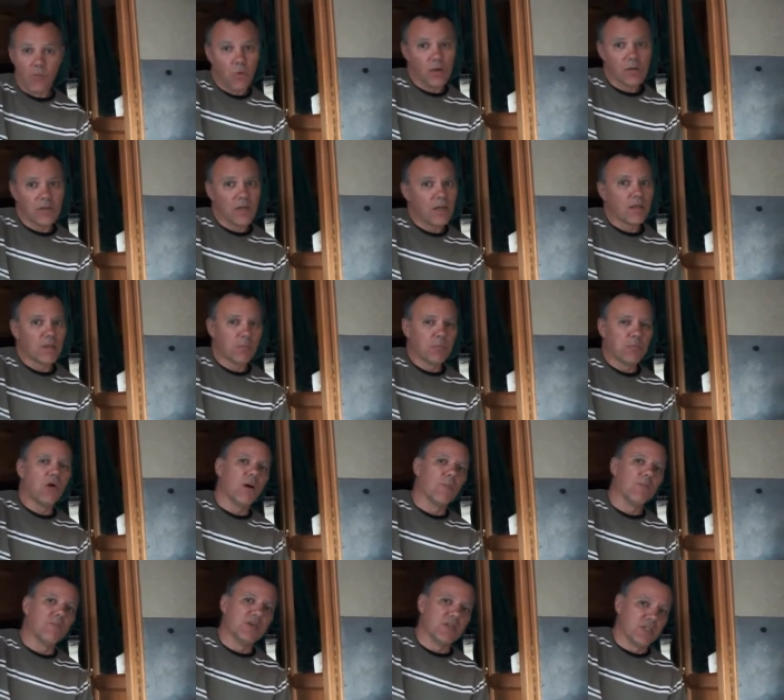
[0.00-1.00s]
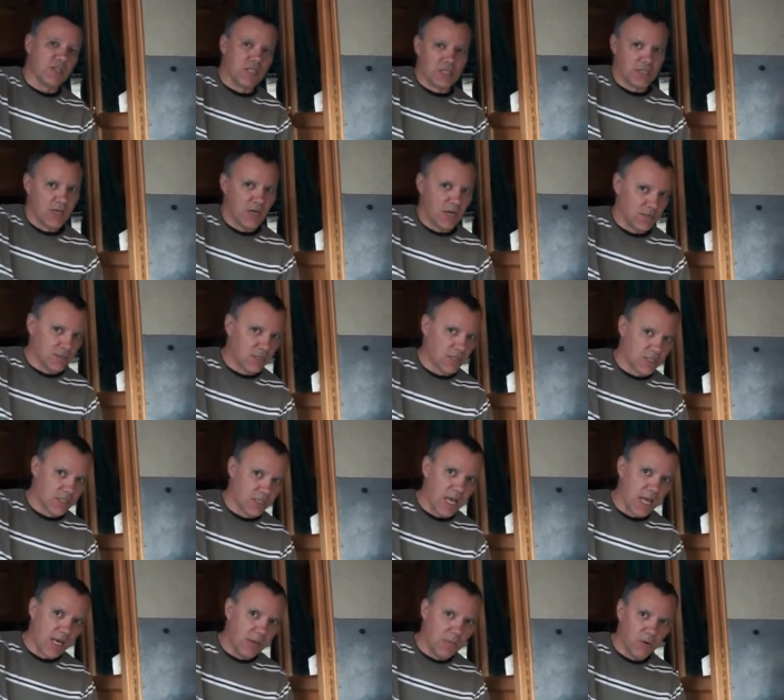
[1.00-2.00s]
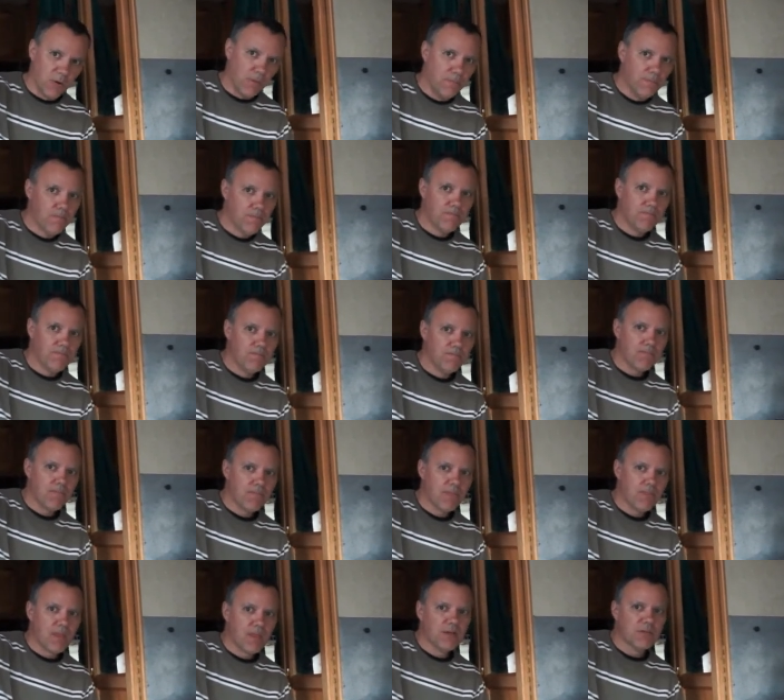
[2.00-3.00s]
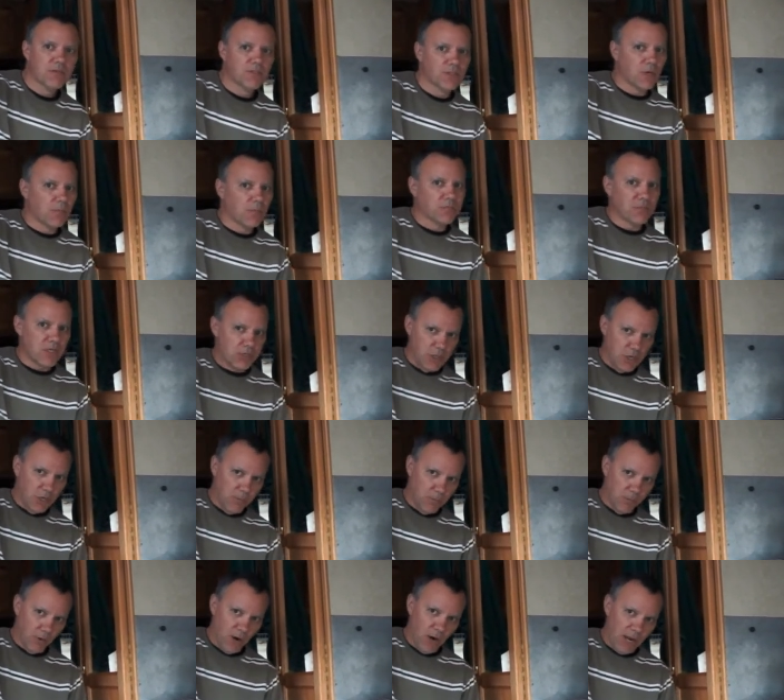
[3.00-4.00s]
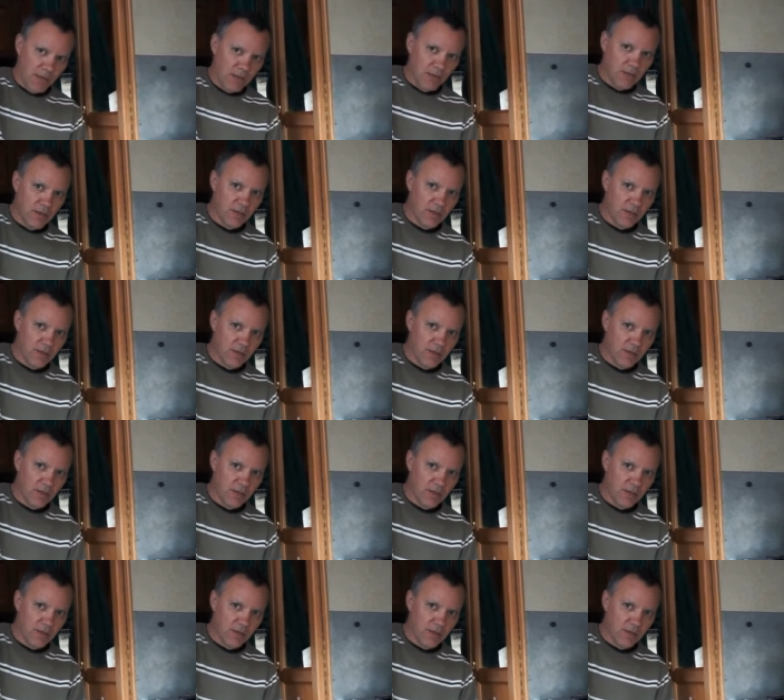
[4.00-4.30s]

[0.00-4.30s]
Well, the problem is it's not sustainable. Something's going to break.